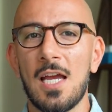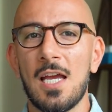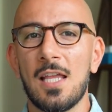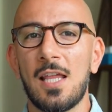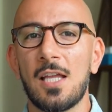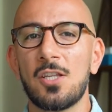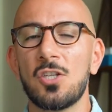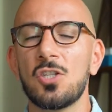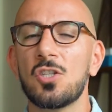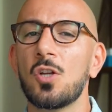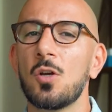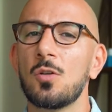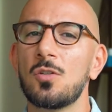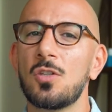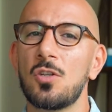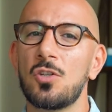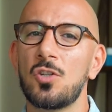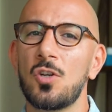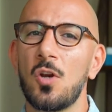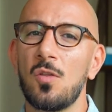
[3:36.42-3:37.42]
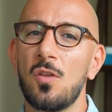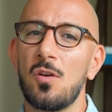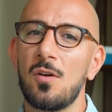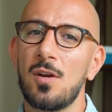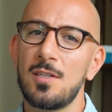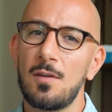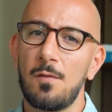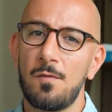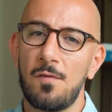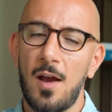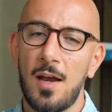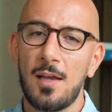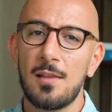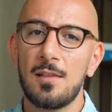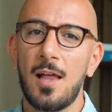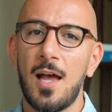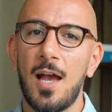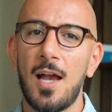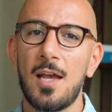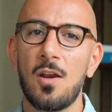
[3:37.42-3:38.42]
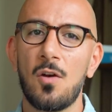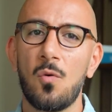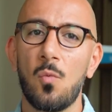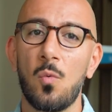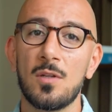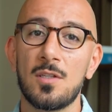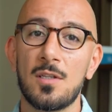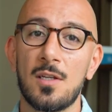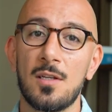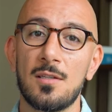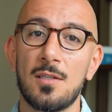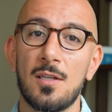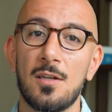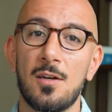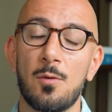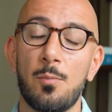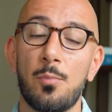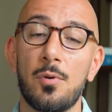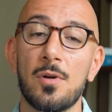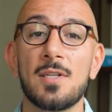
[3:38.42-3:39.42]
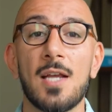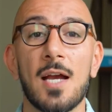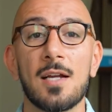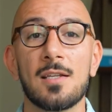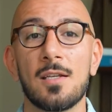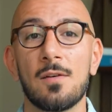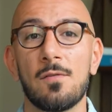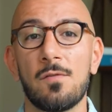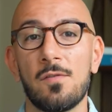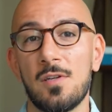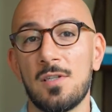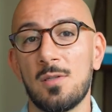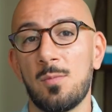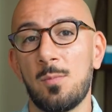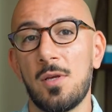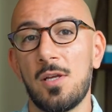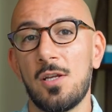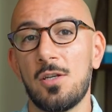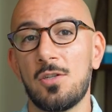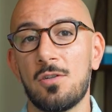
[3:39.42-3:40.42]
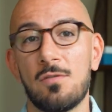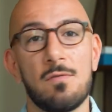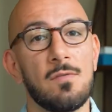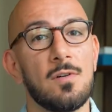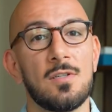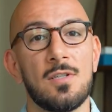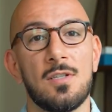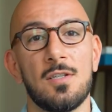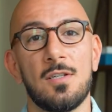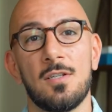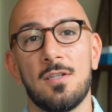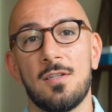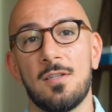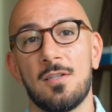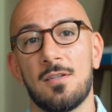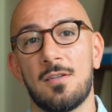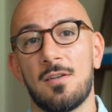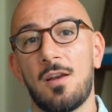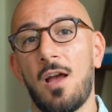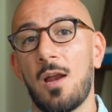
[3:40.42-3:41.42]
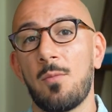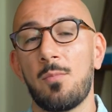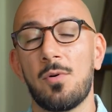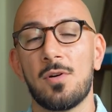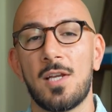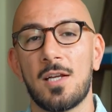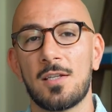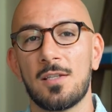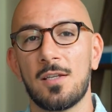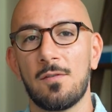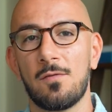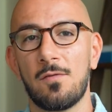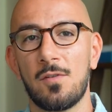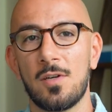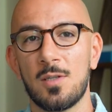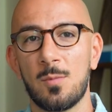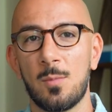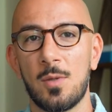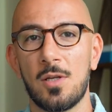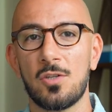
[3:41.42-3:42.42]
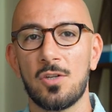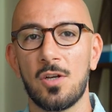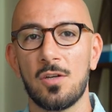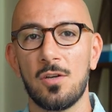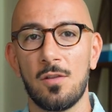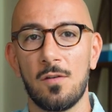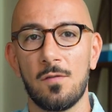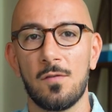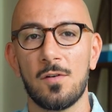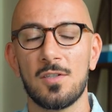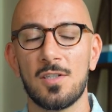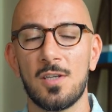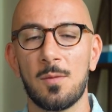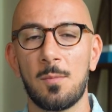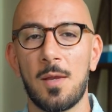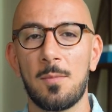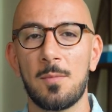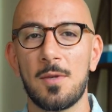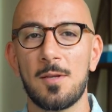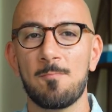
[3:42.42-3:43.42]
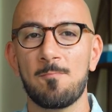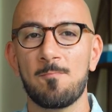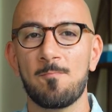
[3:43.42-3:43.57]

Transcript: that just goes to show there is a fine line on what's considered protected free speech versus non-protected free speech under the First Amendment.